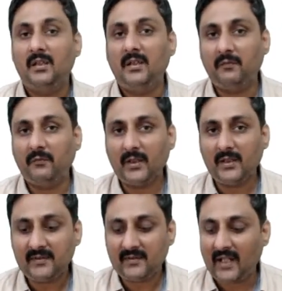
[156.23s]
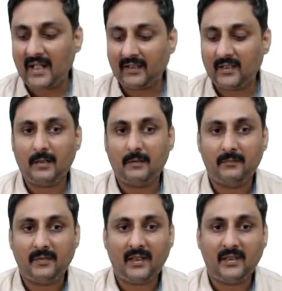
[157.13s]
The first
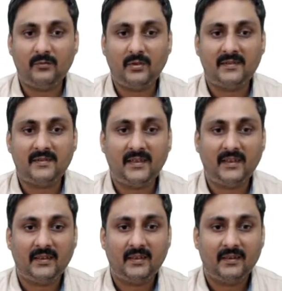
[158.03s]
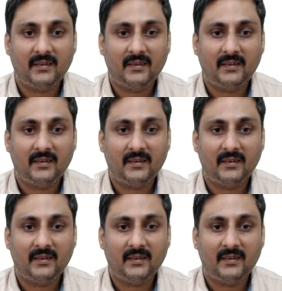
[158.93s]
diagram, as you can see,